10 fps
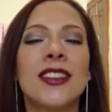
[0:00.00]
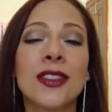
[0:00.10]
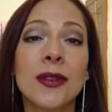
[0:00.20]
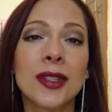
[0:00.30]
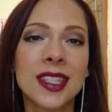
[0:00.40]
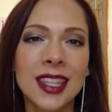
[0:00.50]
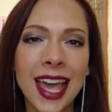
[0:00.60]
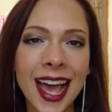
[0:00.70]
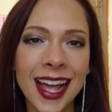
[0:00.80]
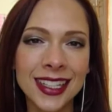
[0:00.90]
So there was
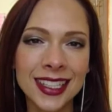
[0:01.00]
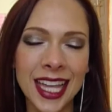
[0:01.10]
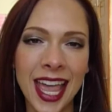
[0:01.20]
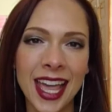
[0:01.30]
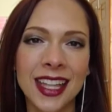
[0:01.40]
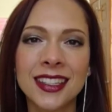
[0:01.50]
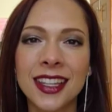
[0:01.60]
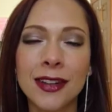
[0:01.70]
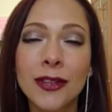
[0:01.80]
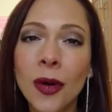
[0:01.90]
that, and
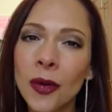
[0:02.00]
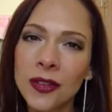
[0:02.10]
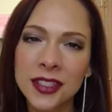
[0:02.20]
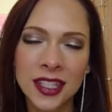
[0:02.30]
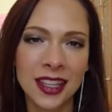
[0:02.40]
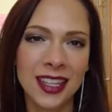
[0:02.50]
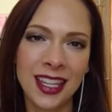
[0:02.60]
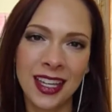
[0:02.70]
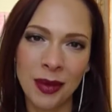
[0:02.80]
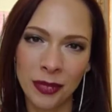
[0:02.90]
then of course
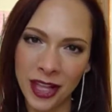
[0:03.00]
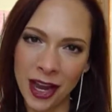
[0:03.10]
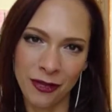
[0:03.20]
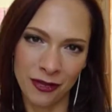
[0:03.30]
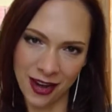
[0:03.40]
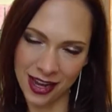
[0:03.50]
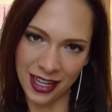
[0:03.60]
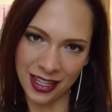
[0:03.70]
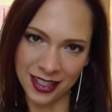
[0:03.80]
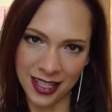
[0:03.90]
the Black
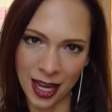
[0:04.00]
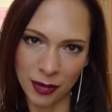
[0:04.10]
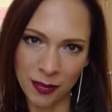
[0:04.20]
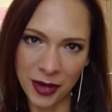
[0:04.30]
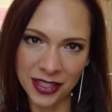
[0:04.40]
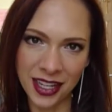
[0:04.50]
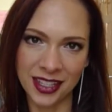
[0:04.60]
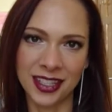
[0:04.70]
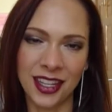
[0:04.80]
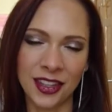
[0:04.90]
Friday Cyber
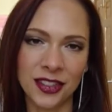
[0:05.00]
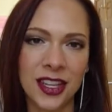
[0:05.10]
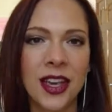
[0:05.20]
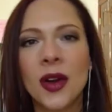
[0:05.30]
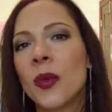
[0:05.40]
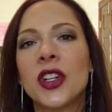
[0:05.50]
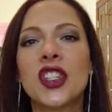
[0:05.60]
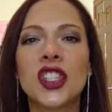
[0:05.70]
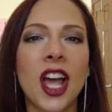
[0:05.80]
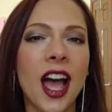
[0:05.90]
Monday sales, which
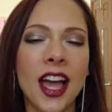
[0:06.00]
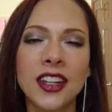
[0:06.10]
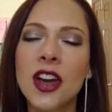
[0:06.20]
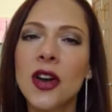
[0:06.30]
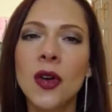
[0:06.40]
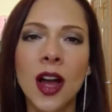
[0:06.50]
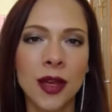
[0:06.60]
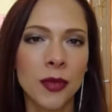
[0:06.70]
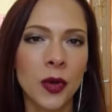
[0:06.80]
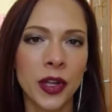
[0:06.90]
I know I
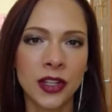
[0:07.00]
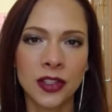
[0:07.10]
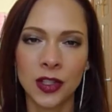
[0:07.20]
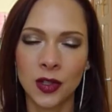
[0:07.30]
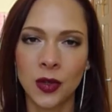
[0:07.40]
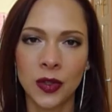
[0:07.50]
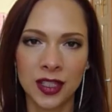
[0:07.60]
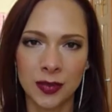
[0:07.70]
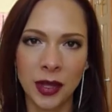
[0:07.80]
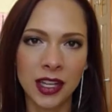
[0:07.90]
am going to
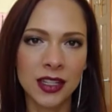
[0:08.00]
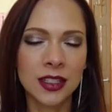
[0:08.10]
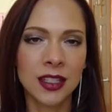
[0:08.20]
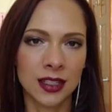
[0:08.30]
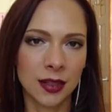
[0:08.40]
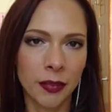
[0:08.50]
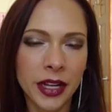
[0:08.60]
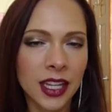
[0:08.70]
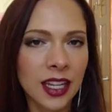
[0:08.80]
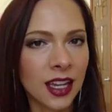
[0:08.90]
spend some
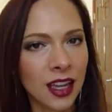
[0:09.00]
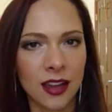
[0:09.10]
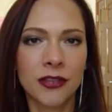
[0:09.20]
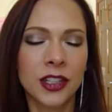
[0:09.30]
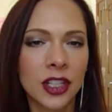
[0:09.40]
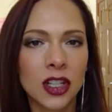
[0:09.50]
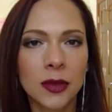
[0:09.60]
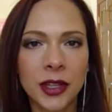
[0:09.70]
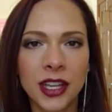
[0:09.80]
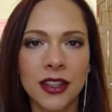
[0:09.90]
money every year
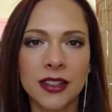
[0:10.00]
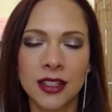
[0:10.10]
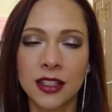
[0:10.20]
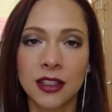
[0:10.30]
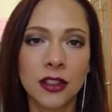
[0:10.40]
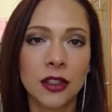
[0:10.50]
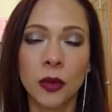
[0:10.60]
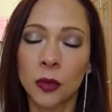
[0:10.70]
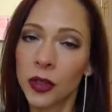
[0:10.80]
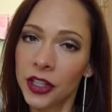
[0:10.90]
because the deals
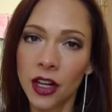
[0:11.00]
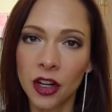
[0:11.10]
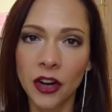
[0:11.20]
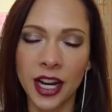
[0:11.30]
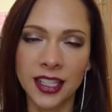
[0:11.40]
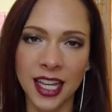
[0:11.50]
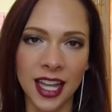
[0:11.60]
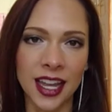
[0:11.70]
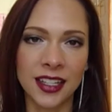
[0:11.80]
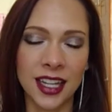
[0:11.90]
really are great,
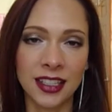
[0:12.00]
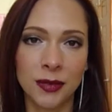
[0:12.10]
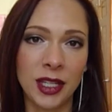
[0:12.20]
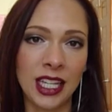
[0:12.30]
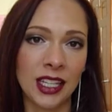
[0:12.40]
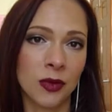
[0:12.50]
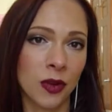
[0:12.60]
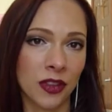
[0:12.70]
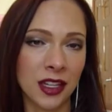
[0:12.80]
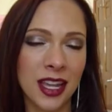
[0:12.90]
and to me it's
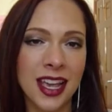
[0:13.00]
worth it.